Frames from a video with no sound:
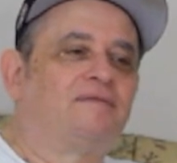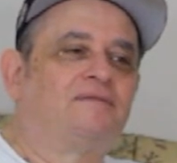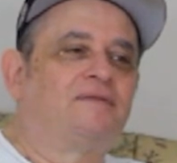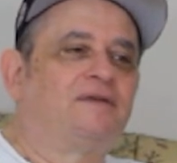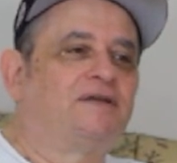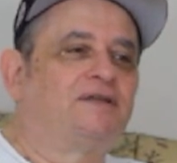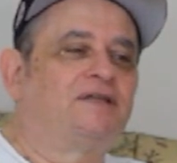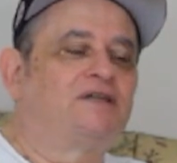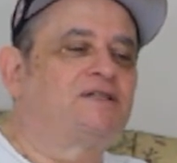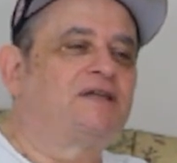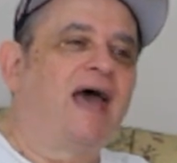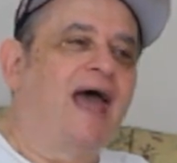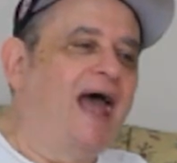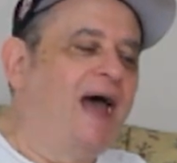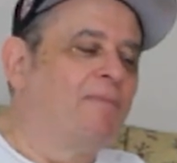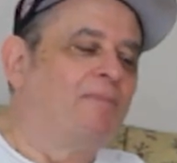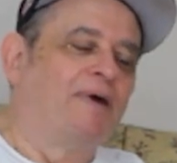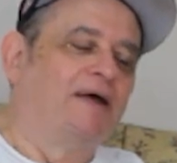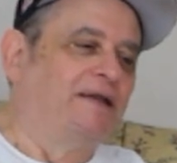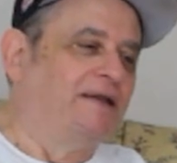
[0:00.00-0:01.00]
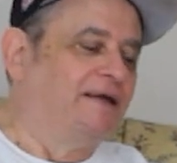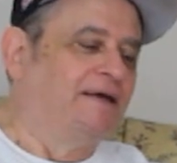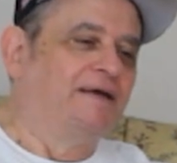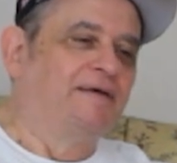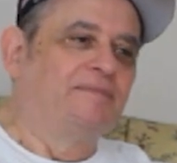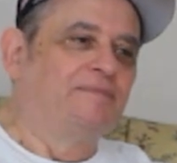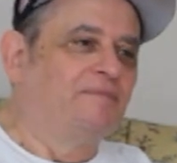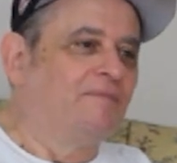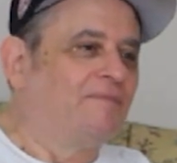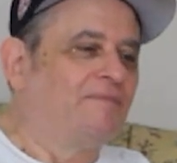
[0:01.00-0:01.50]
it just happened.
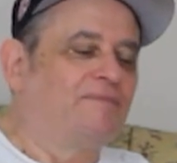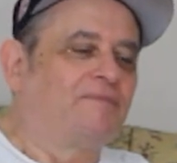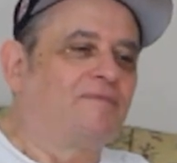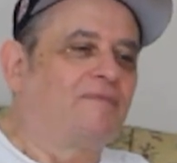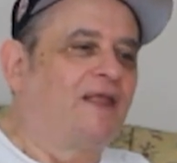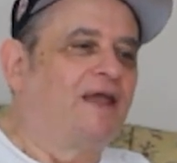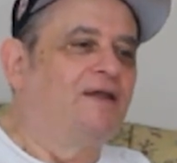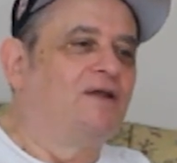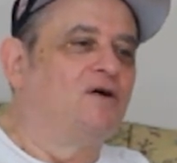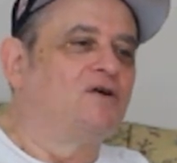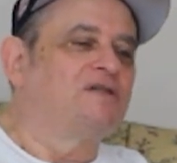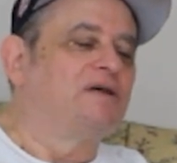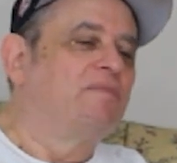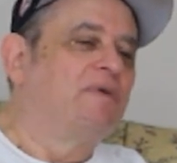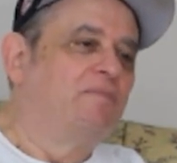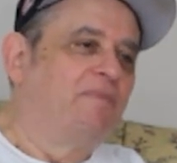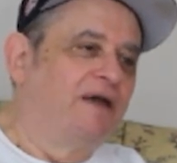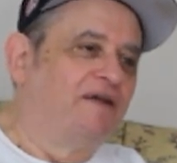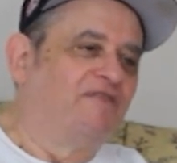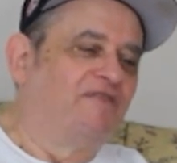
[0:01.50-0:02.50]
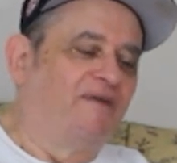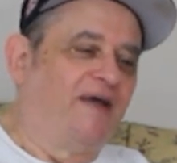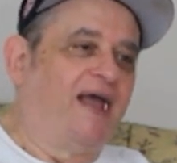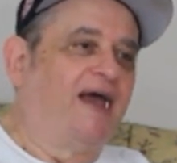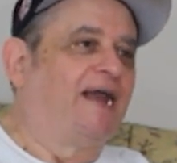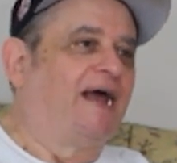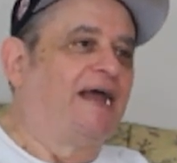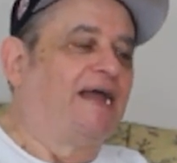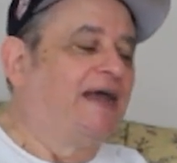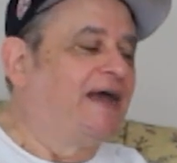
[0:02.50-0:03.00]
He knows I'm a big
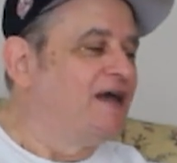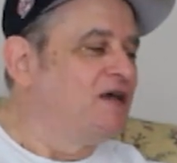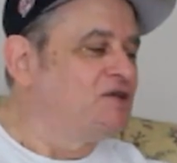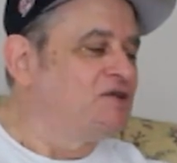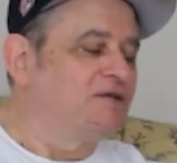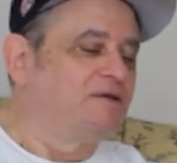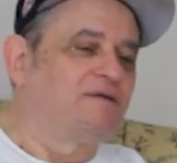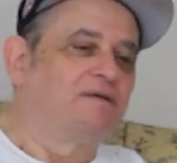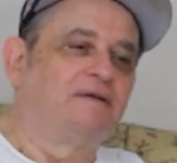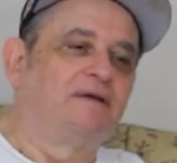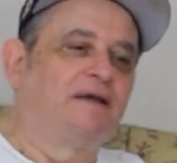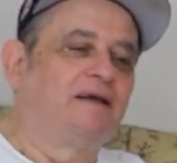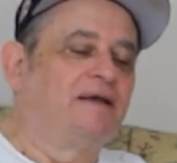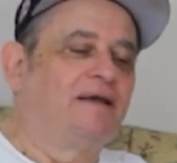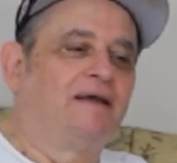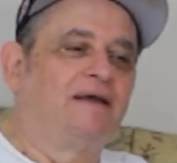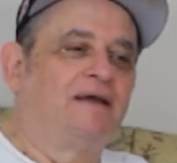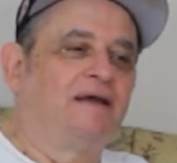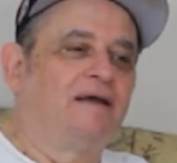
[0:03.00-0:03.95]
fan, I guess, and